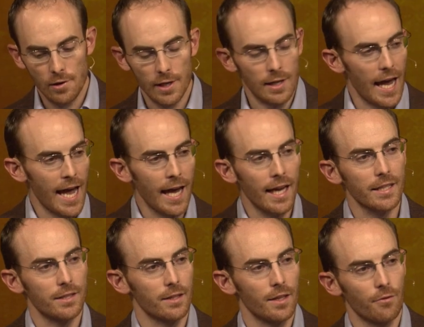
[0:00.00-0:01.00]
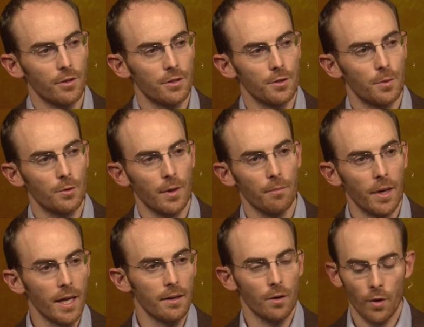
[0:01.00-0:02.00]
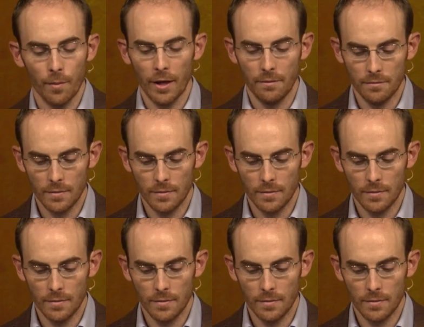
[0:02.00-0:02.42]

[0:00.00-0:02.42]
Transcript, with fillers: it hates the differences between men and women.